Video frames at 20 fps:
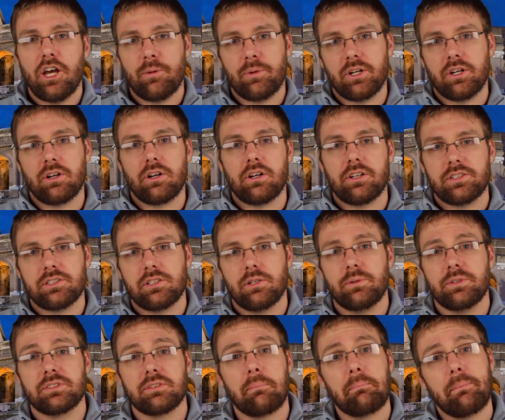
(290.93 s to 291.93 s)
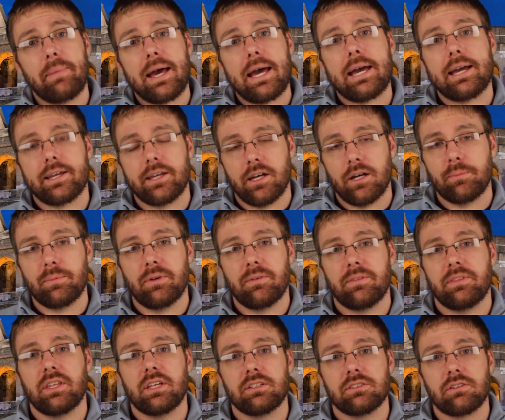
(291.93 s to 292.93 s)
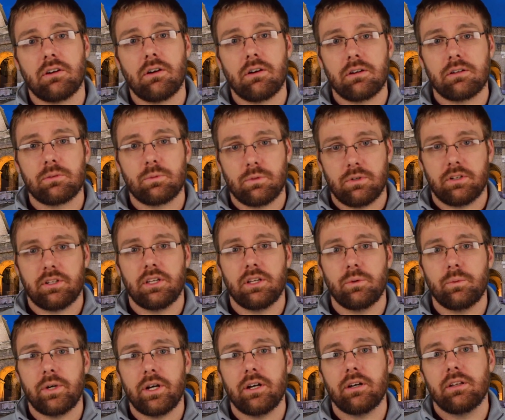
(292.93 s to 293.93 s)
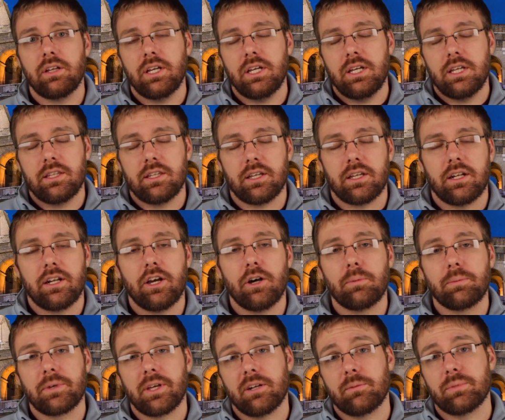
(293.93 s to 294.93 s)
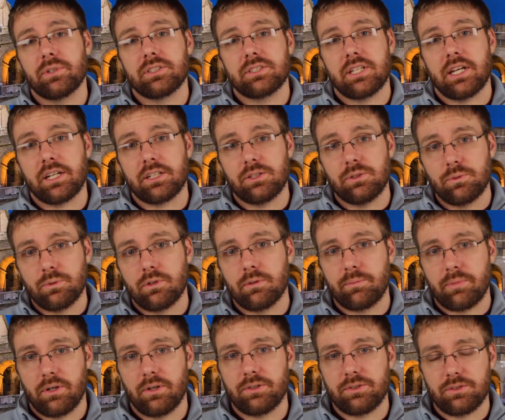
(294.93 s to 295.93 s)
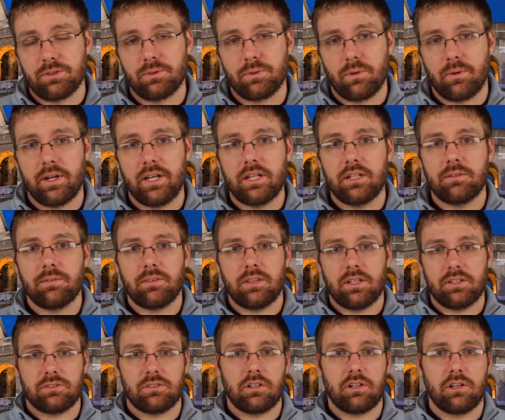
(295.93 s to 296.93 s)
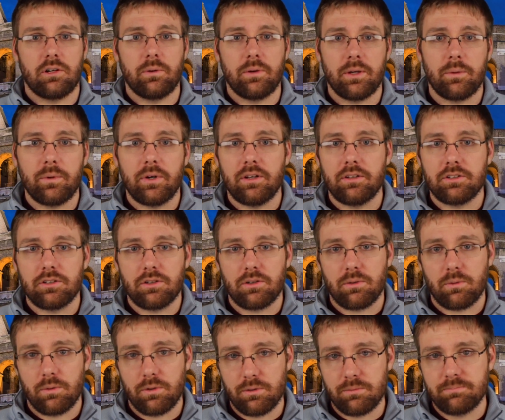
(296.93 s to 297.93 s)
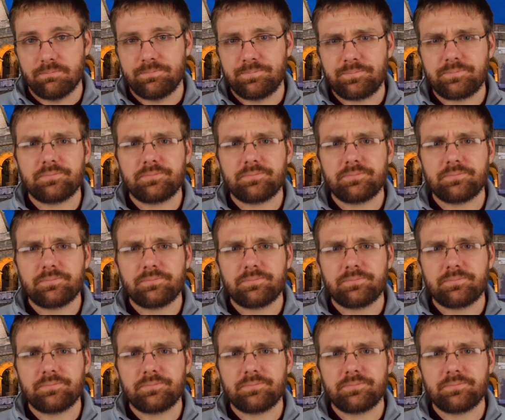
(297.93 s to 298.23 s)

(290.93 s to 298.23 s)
but it also is a backup if things aren't working well that can help kind of protect your personal grade if things aren't going well in your group.